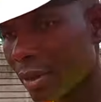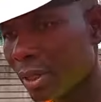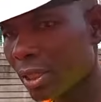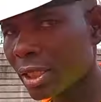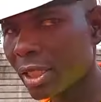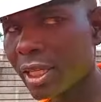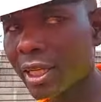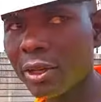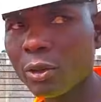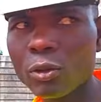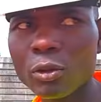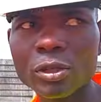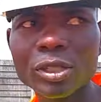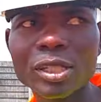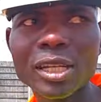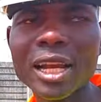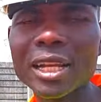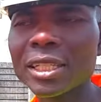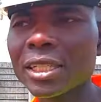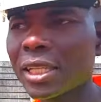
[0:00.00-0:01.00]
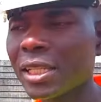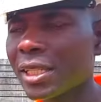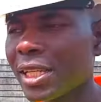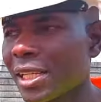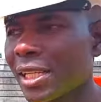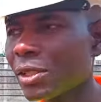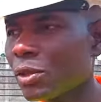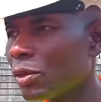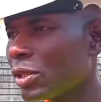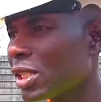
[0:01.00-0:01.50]
Shingle construction
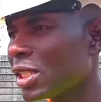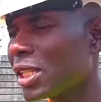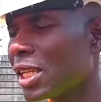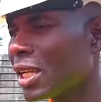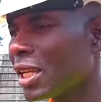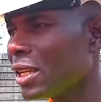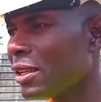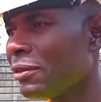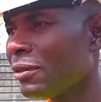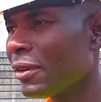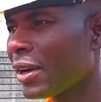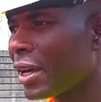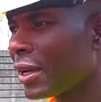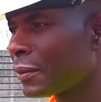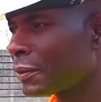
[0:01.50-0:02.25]
does not deliver